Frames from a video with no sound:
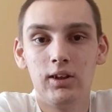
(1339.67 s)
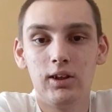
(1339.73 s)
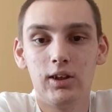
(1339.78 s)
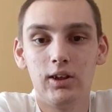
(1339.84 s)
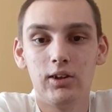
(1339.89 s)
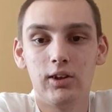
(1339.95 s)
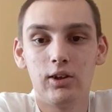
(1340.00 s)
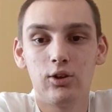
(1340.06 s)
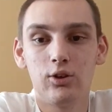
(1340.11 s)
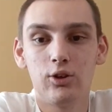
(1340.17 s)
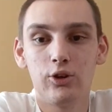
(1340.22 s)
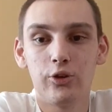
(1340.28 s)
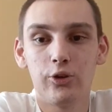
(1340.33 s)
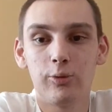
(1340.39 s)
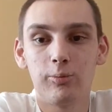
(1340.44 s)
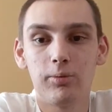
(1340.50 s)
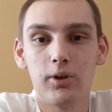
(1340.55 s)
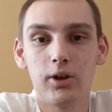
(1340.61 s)
And they call it
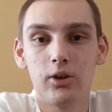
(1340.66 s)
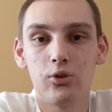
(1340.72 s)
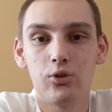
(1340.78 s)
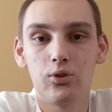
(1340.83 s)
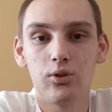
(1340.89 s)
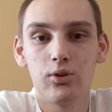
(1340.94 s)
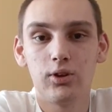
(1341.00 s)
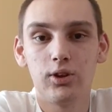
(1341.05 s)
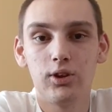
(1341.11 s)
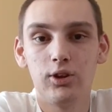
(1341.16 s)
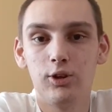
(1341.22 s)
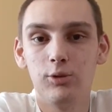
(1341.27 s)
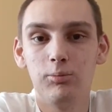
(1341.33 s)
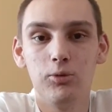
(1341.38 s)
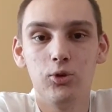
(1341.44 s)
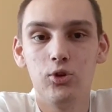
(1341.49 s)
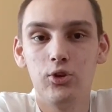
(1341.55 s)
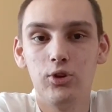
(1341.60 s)
the Browser Kid
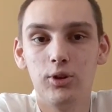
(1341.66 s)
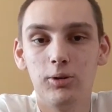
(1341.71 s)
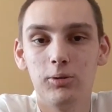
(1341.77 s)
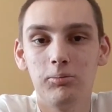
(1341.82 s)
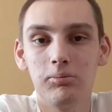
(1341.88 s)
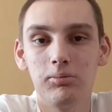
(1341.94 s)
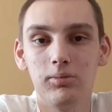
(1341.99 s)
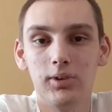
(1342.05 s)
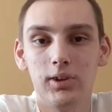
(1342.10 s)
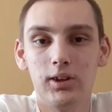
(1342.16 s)
Museum,